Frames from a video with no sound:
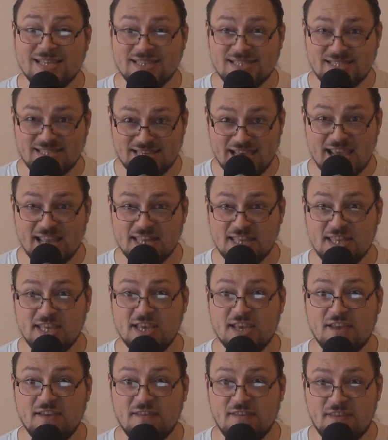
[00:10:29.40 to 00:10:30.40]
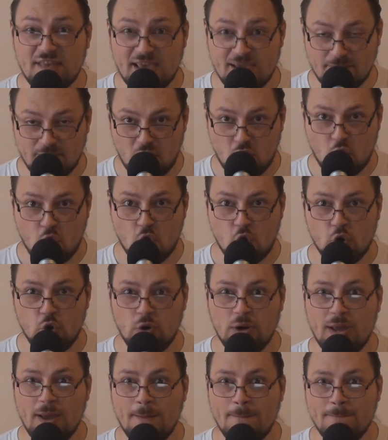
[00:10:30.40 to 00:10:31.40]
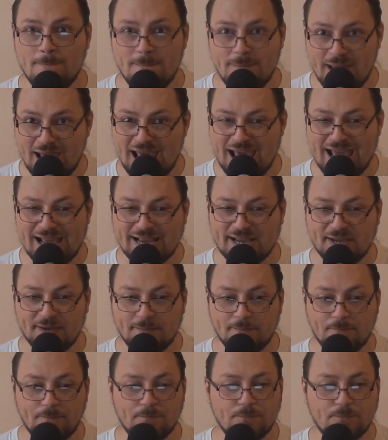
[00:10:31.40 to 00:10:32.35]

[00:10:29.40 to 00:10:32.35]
Send them all back.